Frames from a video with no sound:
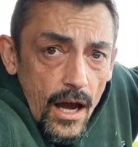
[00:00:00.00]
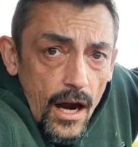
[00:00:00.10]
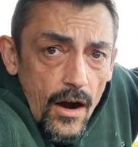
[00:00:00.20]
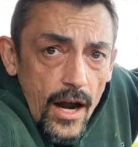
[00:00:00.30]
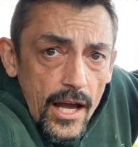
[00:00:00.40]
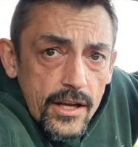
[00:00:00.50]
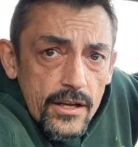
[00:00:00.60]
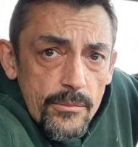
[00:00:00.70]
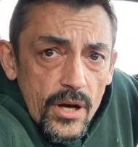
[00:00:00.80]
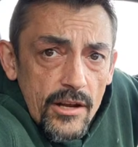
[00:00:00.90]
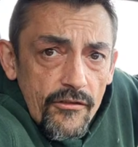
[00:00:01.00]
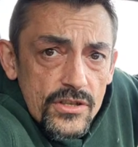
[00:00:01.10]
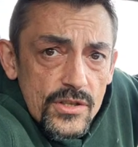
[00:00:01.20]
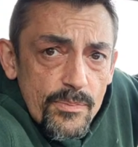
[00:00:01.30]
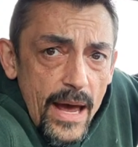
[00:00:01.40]
All right, good money
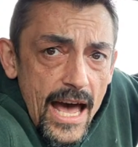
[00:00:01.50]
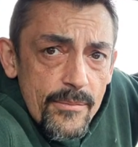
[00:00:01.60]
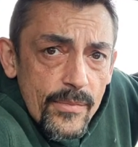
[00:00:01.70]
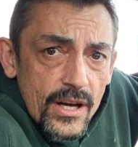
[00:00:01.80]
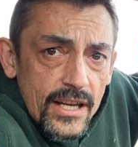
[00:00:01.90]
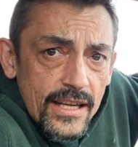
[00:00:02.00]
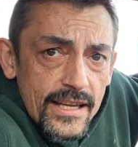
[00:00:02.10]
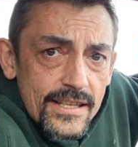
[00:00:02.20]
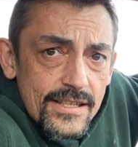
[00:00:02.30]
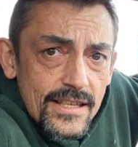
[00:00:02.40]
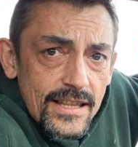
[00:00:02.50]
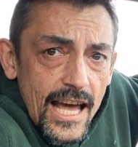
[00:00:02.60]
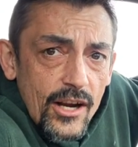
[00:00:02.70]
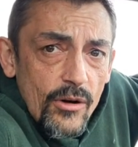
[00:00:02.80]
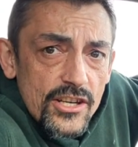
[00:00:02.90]
versus bad money. Isn't
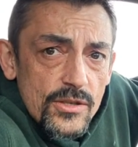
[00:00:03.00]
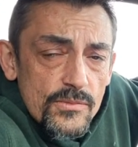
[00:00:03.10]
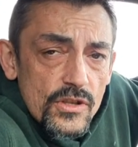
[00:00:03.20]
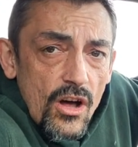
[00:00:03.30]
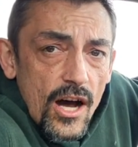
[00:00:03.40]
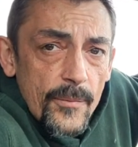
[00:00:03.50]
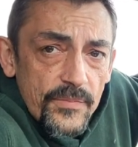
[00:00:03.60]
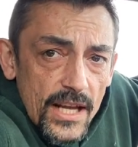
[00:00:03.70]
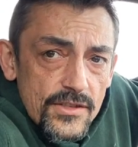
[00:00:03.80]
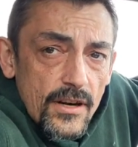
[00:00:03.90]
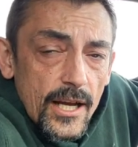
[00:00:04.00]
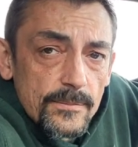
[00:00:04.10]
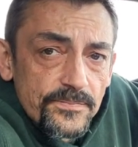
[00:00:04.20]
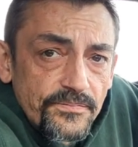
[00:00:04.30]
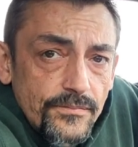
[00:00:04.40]
that Gresham's Law? That's right.